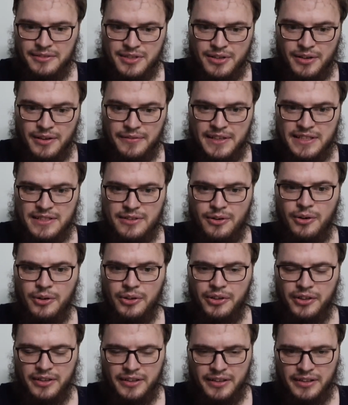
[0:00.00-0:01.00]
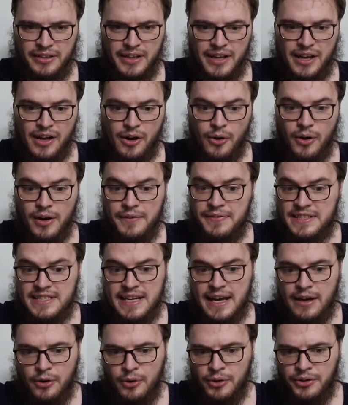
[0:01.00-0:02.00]
So if he's older, or if he's
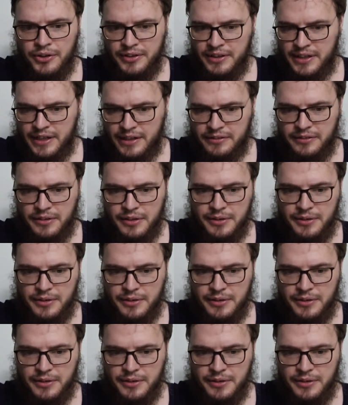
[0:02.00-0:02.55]
not older here,